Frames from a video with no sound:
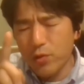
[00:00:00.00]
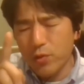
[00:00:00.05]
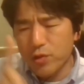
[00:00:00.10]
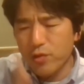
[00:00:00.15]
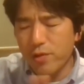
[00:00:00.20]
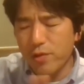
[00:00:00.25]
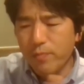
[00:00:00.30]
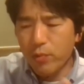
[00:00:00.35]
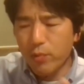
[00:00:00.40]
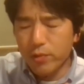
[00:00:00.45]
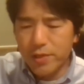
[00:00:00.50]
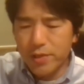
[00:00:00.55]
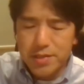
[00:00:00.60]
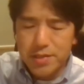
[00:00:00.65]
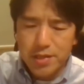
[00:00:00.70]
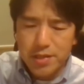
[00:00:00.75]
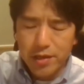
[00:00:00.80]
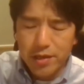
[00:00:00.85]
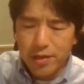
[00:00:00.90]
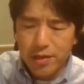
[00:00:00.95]

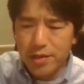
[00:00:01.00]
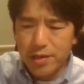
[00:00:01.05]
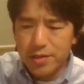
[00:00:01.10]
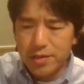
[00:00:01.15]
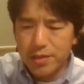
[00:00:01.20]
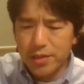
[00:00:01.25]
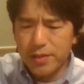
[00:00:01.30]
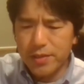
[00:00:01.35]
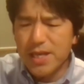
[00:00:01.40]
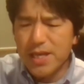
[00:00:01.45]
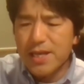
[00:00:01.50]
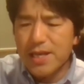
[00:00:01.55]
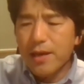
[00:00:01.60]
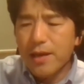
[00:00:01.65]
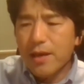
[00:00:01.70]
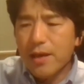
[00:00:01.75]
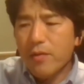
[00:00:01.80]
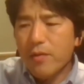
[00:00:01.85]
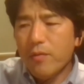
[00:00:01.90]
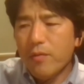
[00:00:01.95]
important thing is that
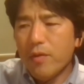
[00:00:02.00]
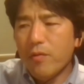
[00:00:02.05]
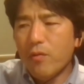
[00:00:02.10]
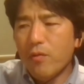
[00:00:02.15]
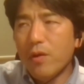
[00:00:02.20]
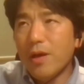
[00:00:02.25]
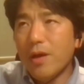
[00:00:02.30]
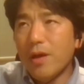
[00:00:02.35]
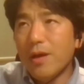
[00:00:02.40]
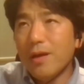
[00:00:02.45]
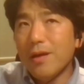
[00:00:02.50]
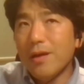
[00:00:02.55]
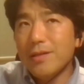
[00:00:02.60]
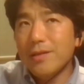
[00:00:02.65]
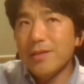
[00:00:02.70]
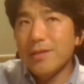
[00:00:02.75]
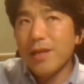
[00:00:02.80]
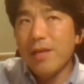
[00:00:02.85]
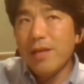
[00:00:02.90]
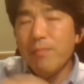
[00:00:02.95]

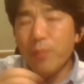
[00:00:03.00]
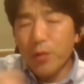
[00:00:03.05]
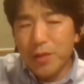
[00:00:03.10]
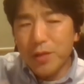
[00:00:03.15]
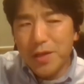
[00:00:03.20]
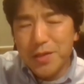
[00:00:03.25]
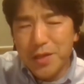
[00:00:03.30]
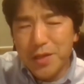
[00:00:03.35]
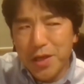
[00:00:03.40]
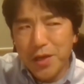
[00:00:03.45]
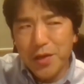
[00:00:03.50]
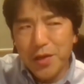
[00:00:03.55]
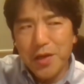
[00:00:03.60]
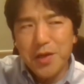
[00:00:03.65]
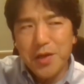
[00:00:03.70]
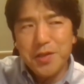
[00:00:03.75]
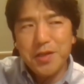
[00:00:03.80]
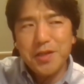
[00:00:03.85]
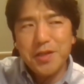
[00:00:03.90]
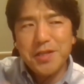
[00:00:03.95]
the important thing
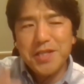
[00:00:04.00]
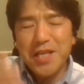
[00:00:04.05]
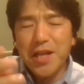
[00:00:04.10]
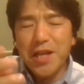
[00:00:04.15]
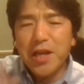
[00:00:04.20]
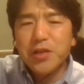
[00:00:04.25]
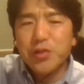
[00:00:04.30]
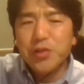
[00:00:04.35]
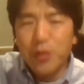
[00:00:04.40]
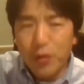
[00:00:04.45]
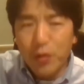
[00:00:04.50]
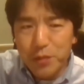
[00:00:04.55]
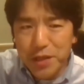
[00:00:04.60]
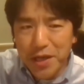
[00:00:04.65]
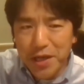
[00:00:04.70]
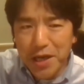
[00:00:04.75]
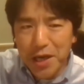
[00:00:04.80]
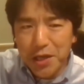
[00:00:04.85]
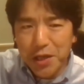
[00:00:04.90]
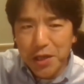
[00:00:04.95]
is a selection of
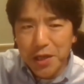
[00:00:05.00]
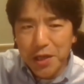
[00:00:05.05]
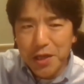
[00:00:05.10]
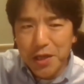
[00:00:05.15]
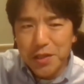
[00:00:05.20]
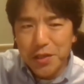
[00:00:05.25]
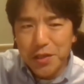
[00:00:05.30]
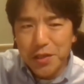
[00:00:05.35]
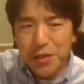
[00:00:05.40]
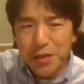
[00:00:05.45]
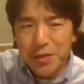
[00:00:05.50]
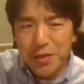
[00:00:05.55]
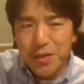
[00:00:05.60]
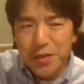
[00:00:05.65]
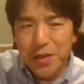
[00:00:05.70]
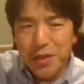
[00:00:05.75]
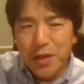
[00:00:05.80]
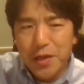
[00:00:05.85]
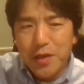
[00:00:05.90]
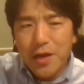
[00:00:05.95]
the guiding
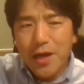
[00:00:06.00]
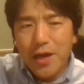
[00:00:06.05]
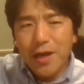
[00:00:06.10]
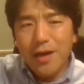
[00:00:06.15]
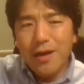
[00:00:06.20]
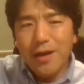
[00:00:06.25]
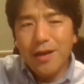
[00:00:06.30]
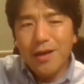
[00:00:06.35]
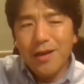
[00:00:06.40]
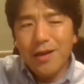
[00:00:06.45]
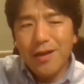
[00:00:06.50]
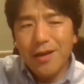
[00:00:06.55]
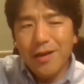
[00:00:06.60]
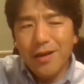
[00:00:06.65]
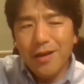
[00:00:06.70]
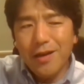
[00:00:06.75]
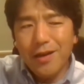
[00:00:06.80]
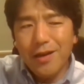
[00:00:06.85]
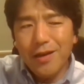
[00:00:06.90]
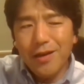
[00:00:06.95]
catheters.
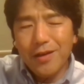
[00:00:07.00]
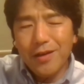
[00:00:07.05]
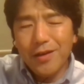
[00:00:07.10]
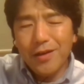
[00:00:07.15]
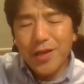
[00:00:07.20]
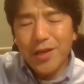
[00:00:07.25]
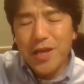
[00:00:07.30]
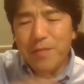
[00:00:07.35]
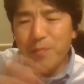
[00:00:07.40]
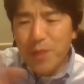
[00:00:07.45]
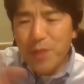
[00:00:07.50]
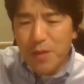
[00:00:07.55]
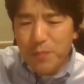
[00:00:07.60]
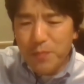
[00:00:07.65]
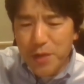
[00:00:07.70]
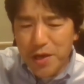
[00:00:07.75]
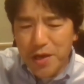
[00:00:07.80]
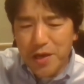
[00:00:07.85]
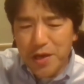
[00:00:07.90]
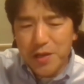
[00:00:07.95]
In
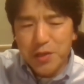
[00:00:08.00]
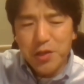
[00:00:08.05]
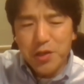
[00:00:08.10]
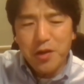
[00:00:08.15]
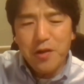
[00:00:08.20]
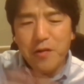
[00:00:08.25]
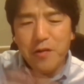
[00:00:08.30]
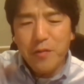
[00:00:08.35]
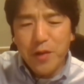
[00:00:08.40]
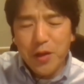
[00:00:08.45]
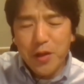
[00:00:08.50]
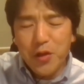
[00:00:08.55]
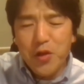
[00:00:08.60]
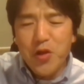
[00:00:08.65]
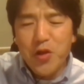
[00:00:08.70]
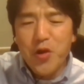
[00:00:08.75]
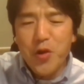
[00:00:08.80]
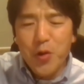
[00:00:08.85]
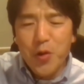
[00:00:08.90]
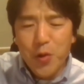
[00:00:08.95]
BPA, there are
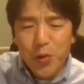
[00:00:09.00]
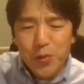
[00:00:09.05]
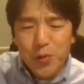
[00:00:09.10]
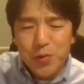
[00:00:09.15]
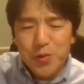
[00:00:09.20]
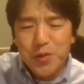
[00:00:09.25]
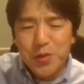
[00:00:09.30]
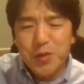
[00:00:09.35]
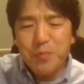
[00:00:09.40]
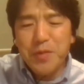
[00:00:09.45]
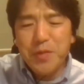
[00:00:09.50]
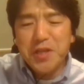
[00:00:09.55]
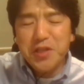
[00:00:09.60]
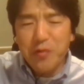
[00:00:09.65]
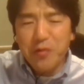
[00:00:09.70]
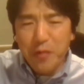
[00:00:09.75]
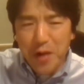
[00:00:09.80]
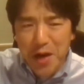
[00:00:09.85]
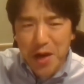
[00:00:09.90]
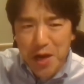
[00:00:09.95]
no
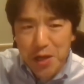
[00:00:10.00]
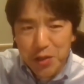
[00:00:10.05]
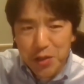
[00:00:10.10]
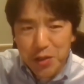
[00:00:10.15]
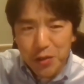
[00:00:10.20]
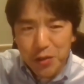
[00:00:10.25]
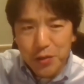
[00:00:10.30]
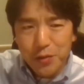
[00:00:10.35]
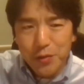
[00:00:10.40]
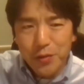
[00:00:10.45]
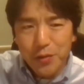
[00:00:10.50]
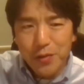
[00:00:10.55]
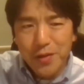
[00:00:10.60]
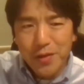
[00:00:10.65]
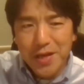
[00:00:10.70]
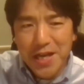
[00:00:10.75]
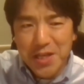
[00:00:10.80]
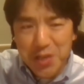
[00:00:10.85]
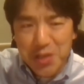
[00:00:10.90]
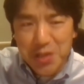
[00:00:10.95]
specialized
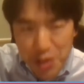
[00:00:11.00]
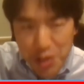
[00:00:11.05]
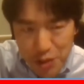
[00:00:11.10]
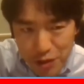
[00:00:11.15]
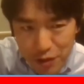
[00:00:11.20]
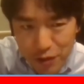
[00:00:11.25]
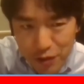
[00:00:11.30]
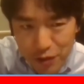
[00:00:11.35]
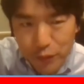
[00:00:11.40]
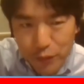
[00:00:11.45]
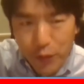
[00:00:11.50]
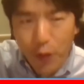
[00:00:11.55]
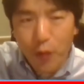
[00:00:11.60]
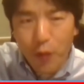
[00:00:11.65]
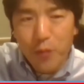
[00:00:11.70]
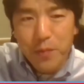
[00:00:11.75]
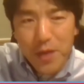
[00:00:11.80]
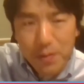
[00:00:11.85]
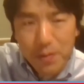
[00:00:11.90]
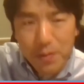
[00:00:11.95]
catheter
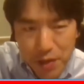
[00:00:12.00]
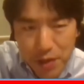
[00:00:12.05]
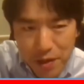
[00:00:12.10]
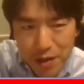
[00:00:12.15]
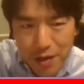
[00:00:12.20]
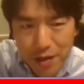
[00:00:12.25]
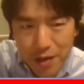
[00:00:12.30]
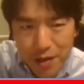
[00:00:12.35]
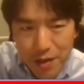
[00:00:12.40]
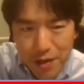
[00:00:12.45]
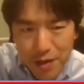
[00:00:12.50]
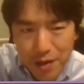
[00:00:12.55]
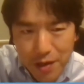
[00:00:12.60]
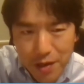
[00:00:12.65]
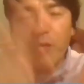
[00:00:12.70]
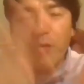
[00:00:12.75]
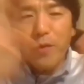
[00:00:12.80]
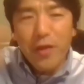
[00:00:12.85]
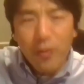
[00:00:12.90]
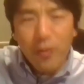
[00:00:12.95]
for BPA
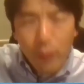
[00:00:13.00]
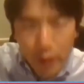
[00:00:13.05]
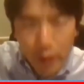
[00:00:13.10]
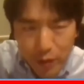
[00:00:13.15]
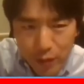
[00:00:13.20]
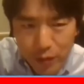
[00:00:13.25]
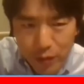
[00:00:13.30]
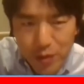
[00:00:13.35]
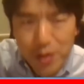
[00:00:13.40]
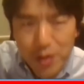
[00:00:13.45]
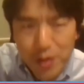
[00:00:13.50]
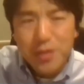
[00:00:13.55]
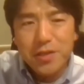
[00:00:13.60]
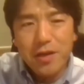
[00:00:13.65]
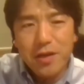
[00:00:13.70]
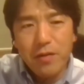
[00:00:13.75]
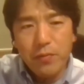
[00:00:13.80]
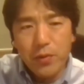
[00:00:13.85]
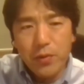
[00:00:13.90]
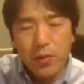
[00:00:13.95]
all over the world.
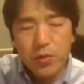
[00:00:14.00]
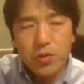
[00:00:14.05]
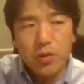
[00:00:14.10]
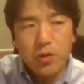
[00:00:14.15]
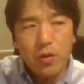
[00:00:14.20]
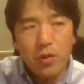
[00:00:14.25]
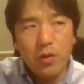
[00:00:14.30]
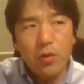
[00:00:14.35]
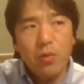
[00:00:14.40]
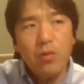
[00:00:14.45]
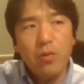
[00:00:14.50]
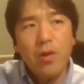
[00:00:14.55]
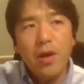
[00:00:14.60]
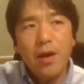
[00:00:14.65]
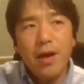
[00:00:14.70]
Therefore, so